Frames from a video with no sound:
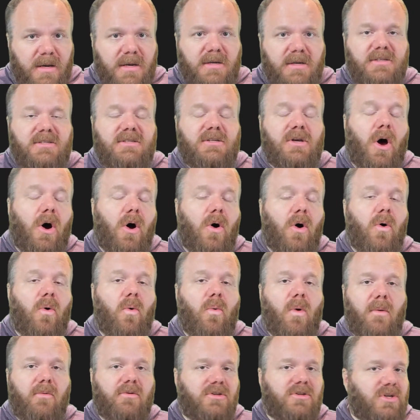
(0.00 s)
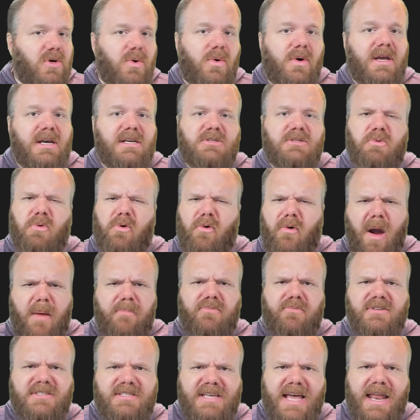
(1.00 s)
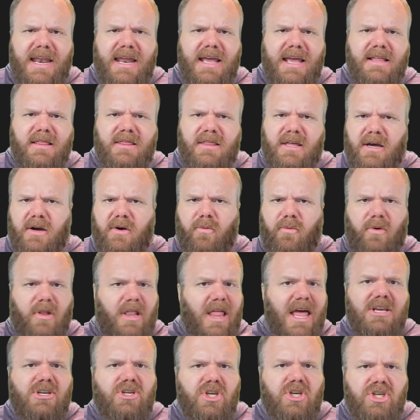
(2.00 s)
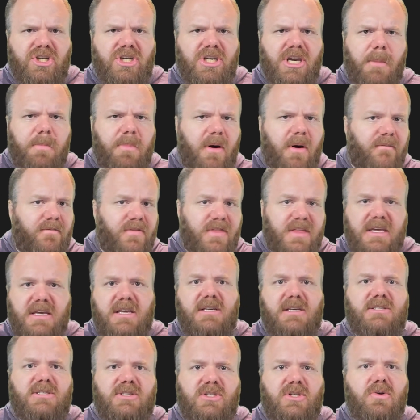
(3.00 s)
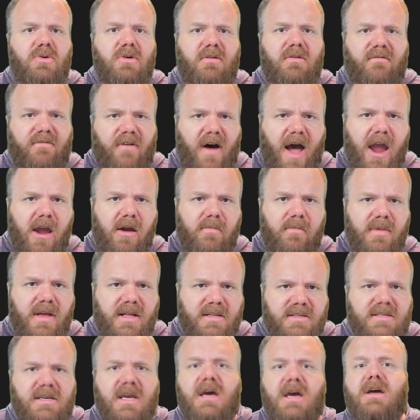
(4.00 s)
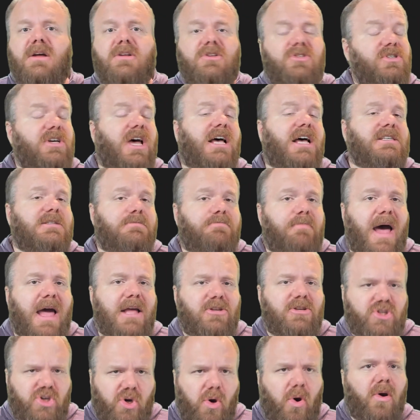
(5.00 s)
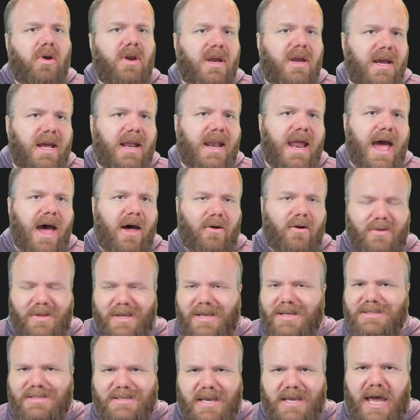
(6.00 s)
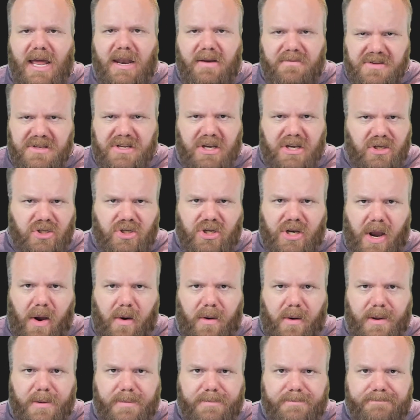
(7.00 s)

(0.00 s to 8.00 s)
So what we're doing is we're representing the relationship of these two environments just by charting it out inside of a dictionary.